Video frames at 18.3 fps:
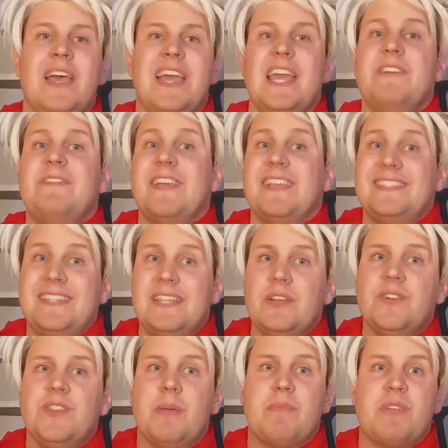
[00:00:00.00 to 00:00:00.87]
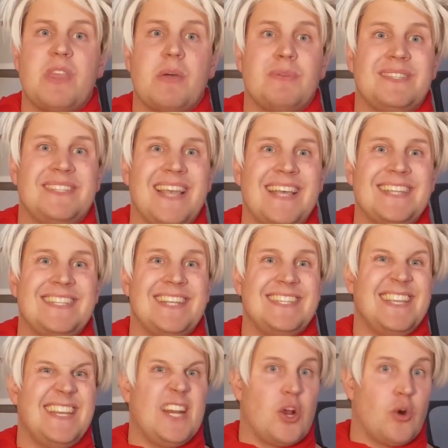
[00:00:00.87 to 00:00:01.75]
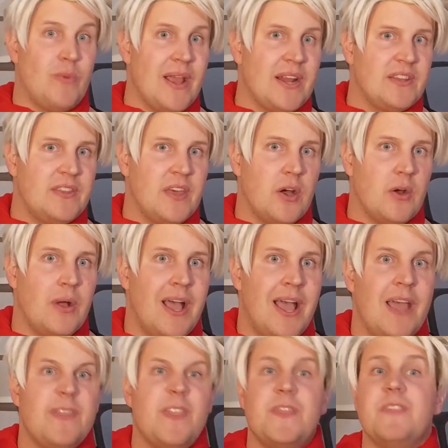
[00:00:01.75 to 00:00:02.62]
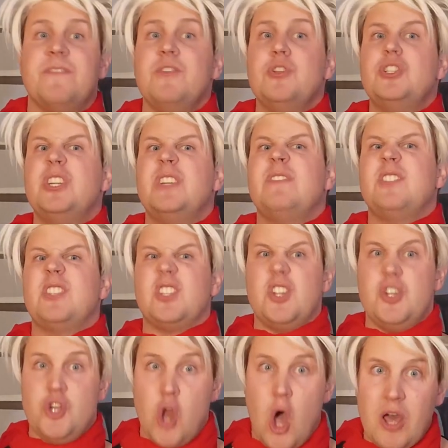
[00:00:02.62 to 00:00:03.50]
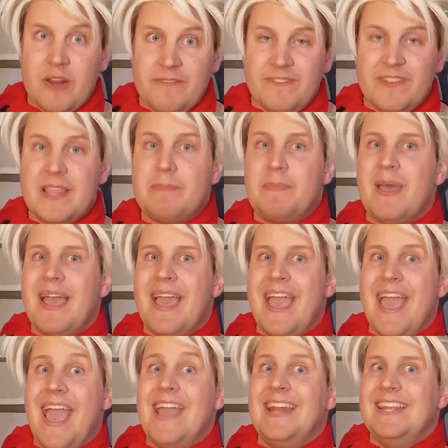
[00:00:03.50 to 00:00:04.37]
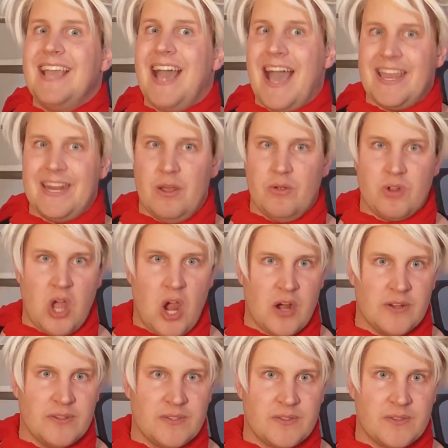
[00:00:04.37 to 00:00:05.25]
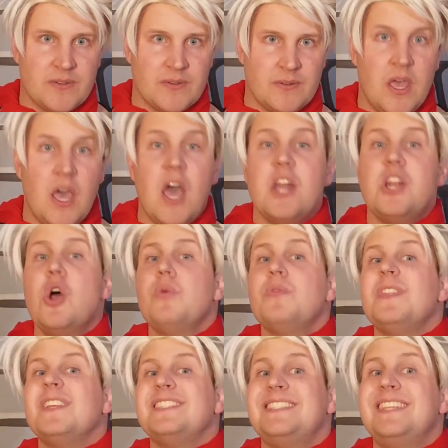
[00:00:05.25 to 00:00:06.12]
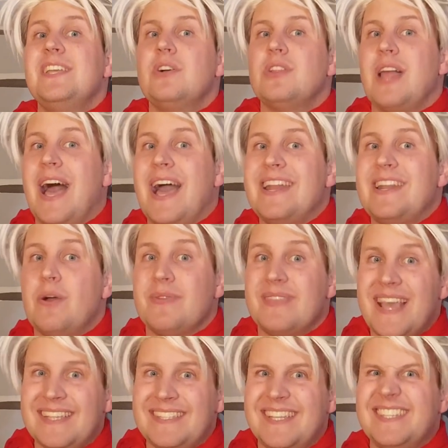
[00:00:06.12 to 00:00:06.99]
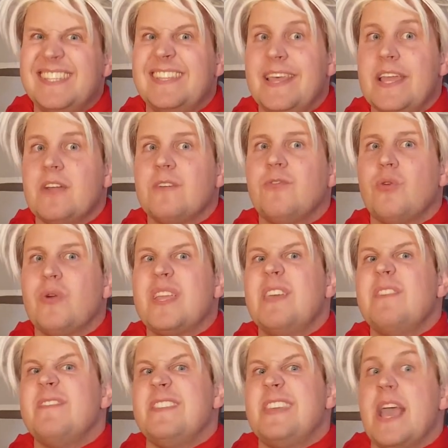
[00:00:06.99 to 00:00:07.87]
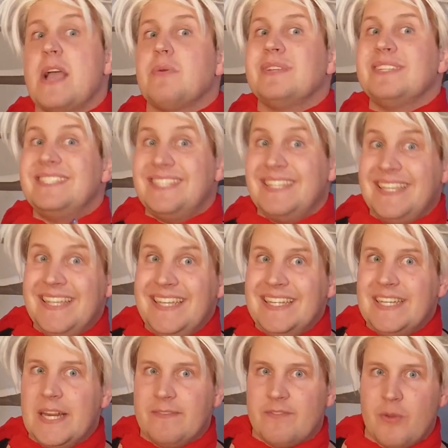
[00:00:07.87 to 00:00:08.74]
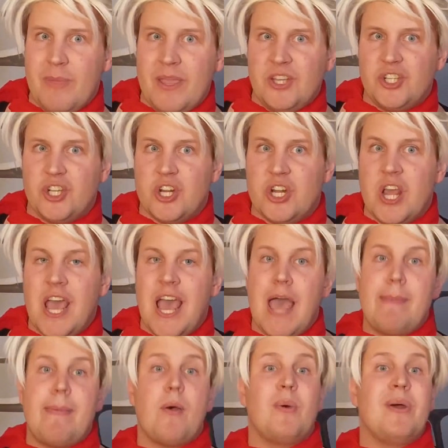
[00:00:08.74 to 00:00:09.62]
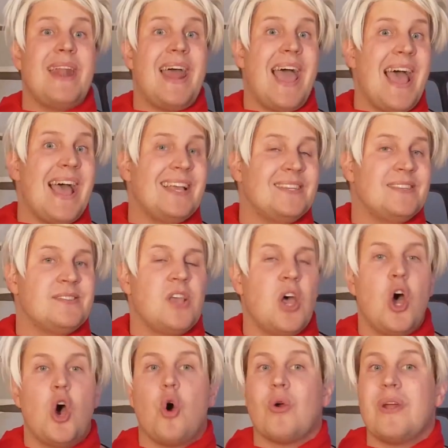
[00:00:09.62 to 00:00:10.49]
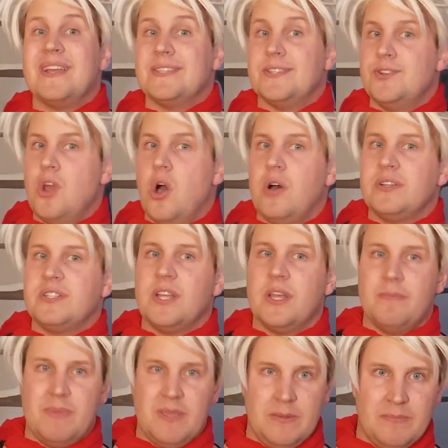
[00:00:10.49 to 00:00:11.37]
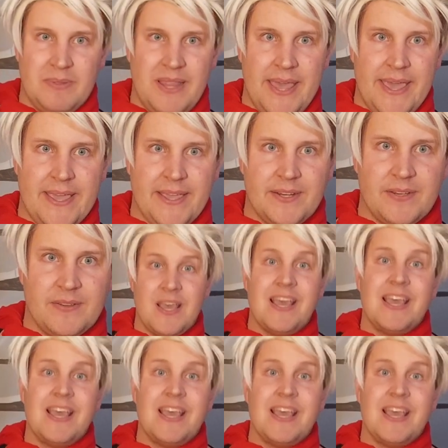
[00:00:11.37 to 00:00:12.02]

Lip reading: If a single number that was guessed is incorrect though, then the fugitive does not flip any hideout cards. Note that single hideout guesses therefore give guaranteed information about what has or has not been played.